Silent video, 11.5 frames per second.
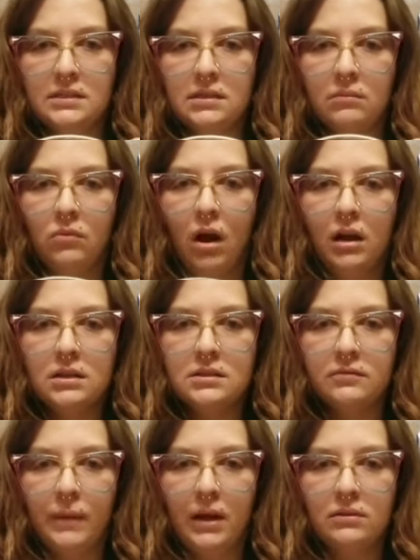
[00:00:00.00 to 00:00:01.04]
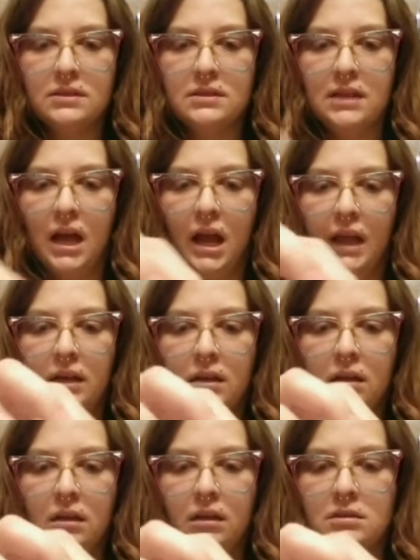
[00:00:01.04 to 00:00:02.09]
some rocks from outside,
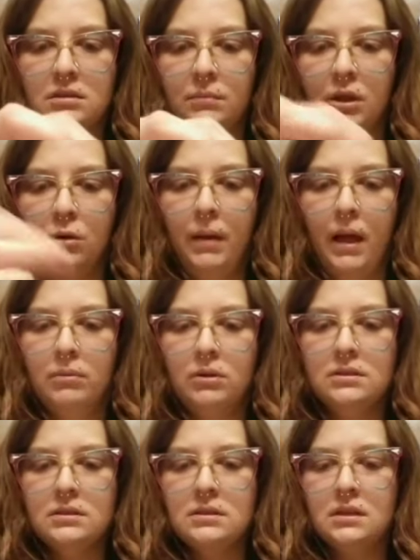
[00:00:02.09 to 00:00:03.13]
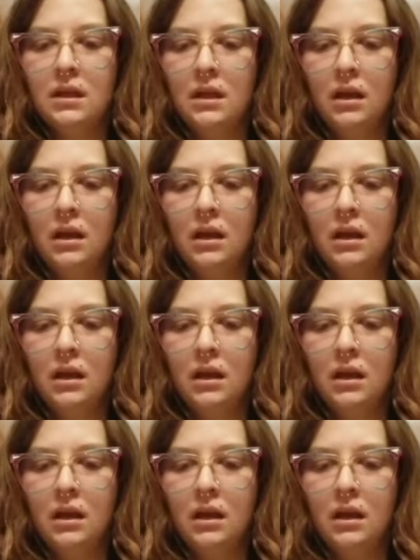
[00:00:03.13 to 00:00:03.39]
some little pebbles.